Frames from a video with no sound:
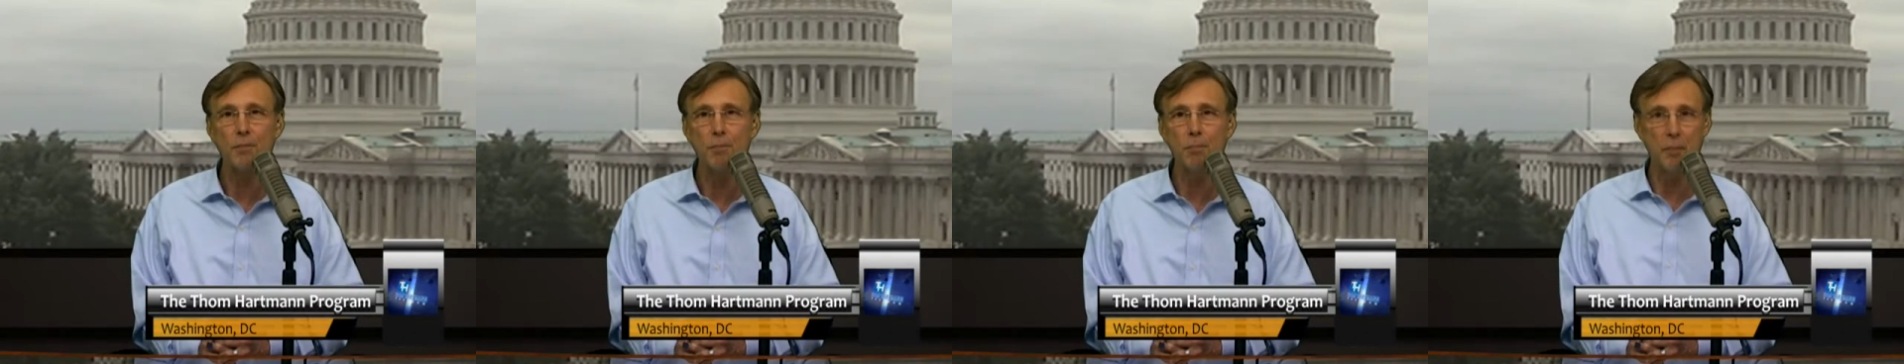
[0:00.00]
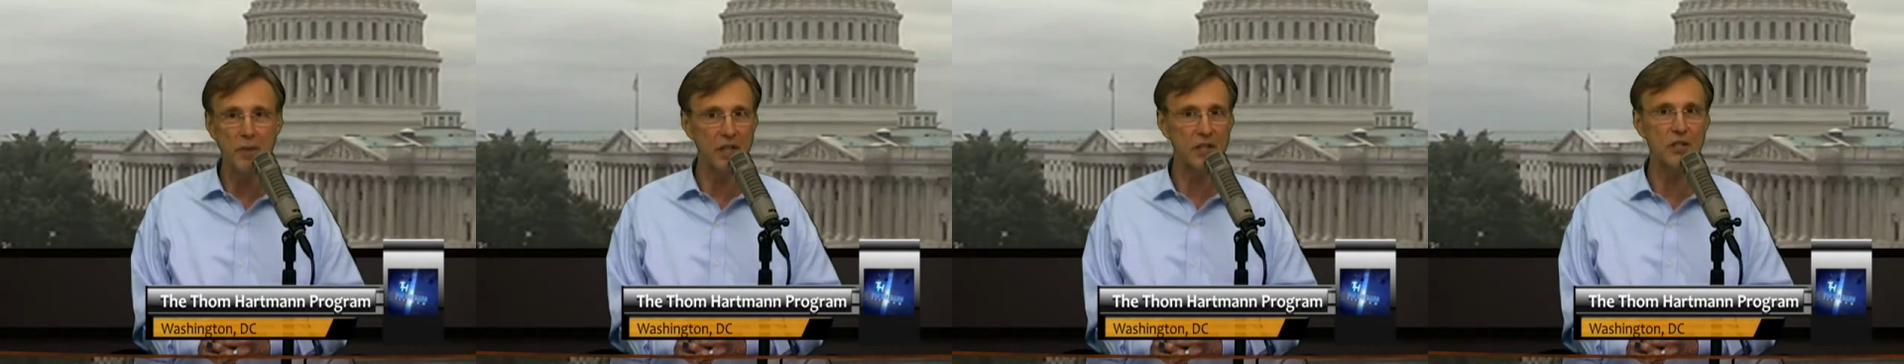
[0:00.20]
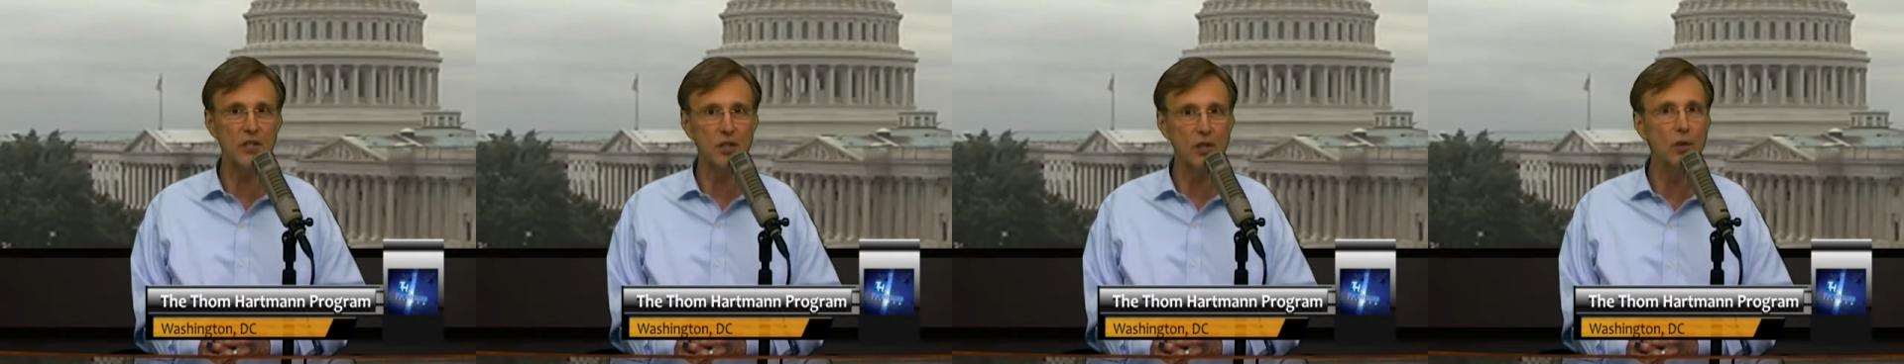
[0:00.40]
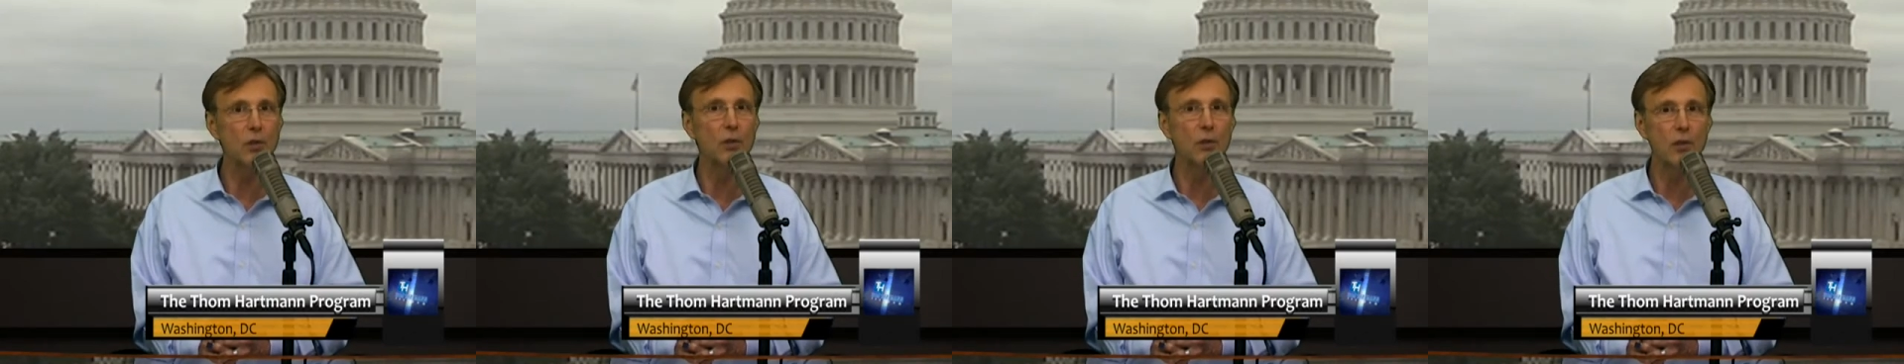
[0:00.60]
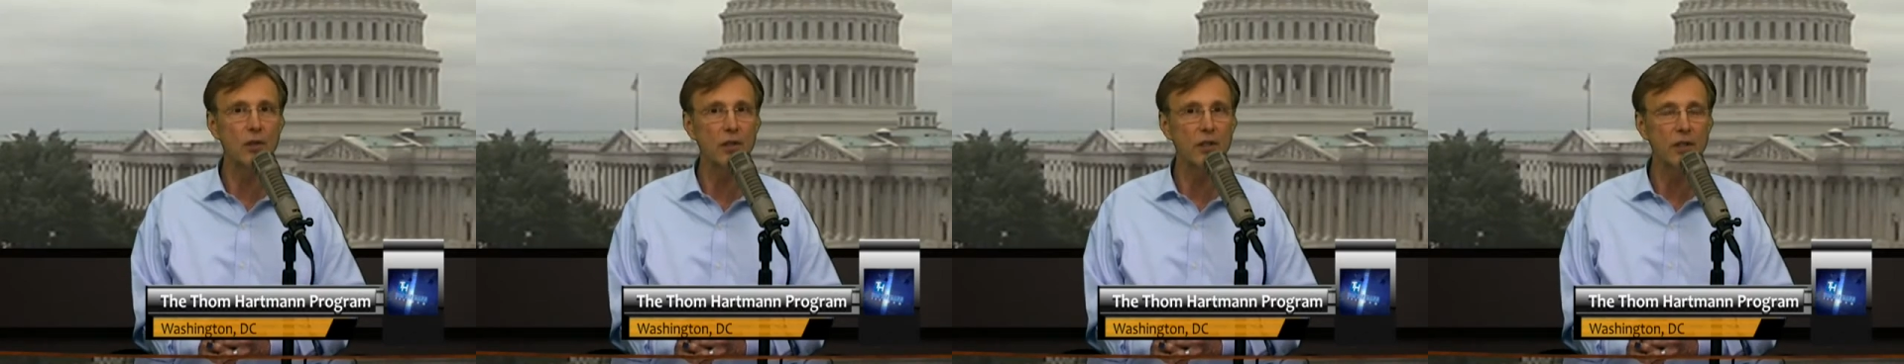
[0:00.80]

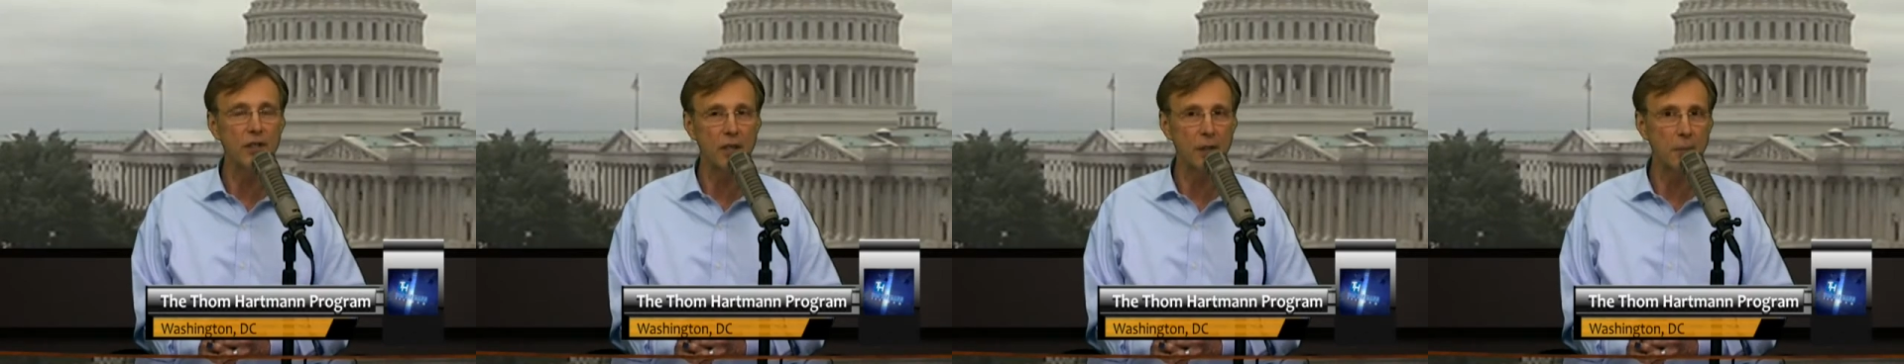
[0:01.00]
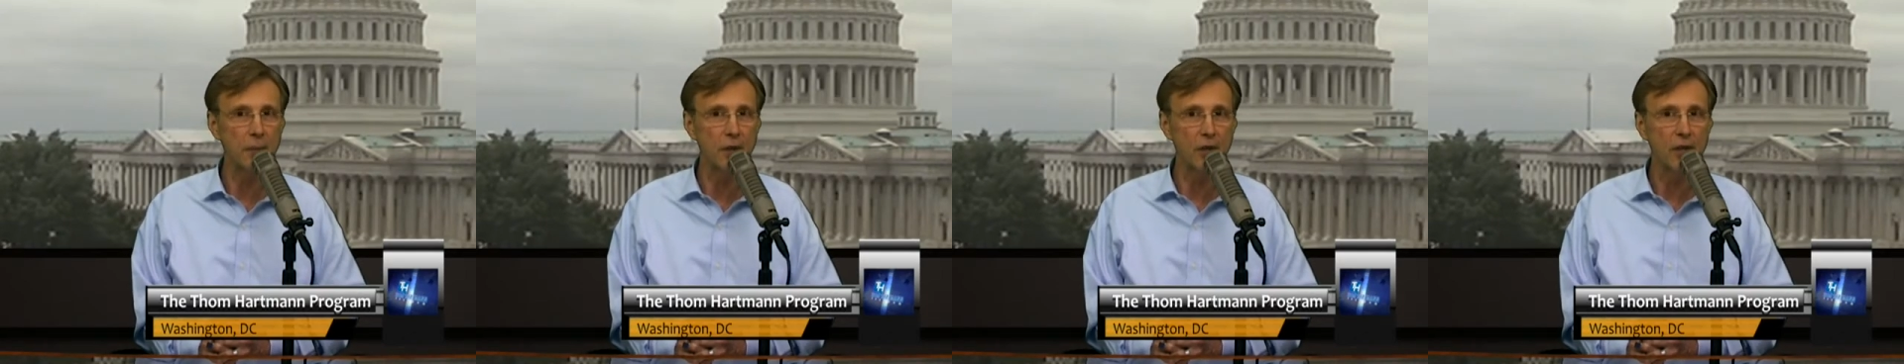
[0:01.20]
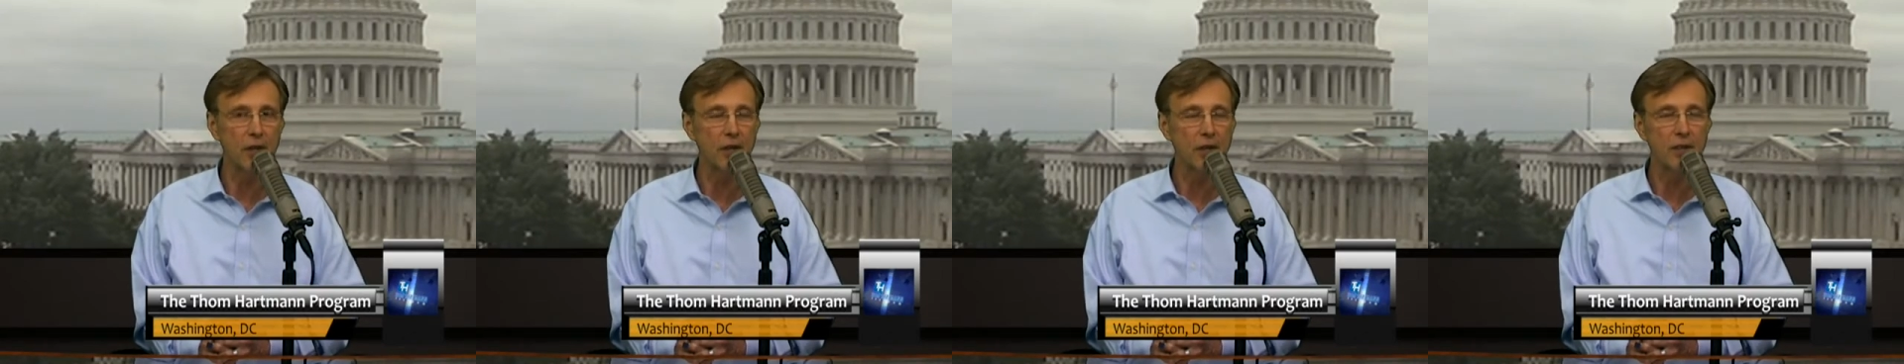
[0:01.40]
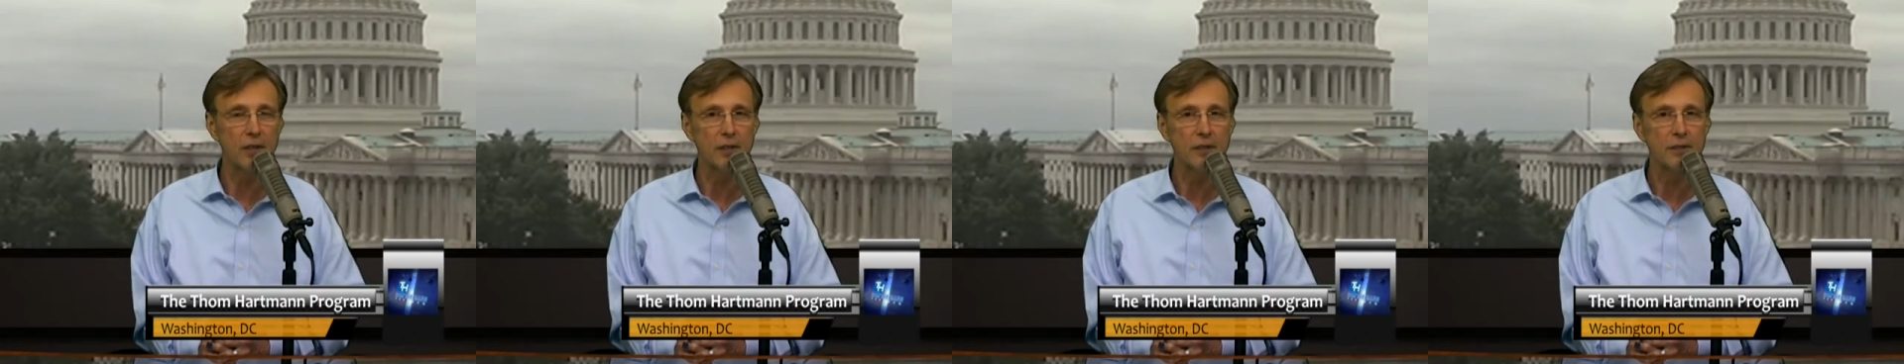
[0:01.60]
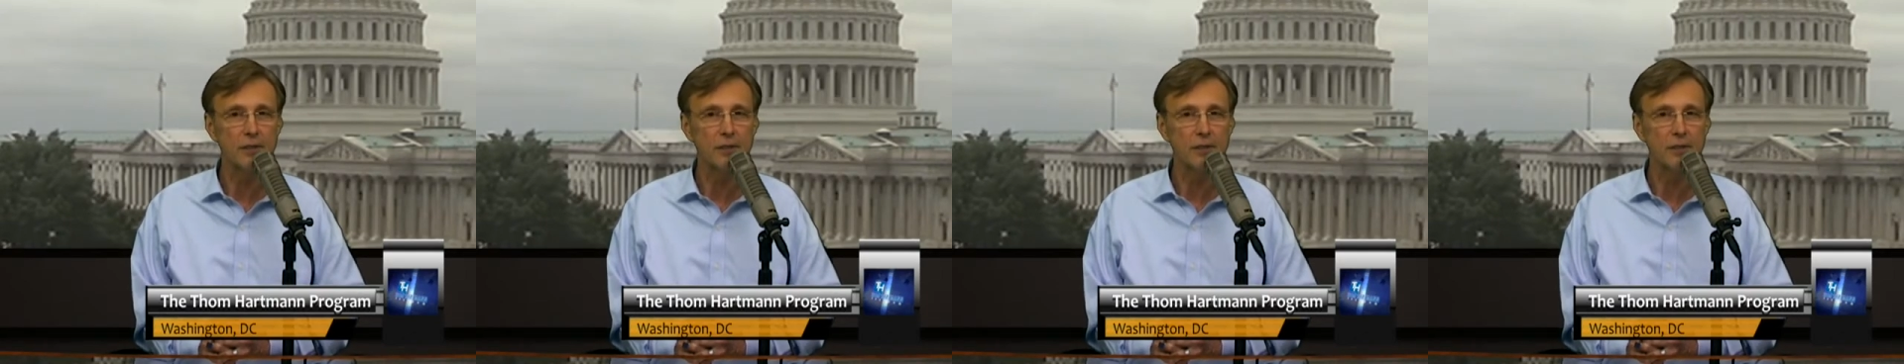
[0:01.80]
minuscule in America?